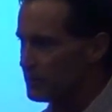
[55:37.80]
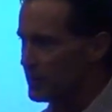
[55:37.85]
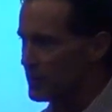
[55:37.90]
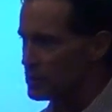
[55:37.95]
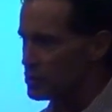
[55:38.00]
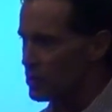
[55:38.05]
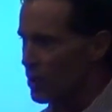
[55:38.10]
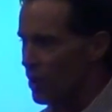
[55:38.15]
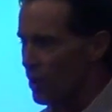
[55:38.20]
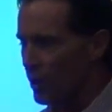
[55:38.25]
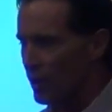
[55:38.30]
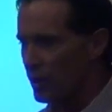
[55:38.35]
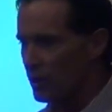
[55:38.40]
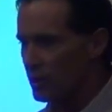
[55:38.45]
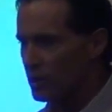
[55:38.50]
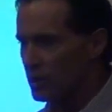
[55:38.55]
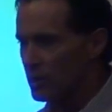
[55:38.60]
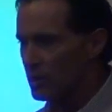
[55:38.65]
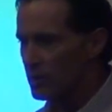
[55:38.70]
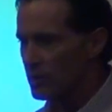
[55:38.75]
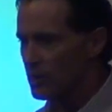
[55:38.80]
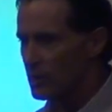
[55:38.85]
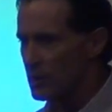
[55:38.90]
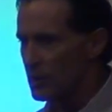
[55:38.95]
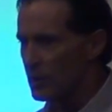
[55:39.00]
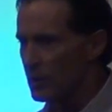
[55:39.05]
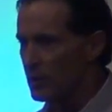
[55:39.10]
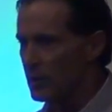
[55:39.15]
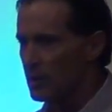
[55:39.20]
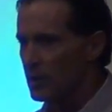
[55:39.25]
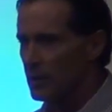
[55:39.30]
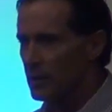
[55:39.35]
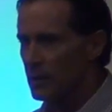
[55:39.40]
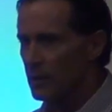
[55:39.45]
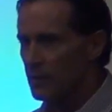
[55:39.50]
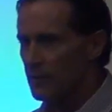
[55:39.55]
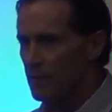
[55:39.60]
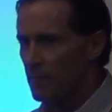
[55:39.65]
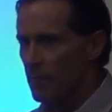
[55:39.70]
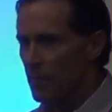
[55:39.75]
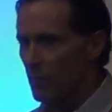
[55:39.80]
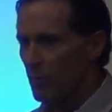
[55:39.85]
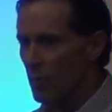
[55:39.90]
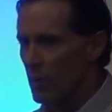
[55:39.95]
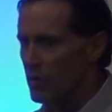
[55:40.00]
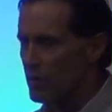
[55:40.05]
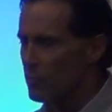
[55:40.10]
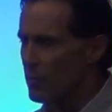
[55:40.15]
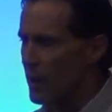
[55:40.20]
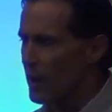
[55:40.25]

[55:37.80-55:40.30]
does all the weather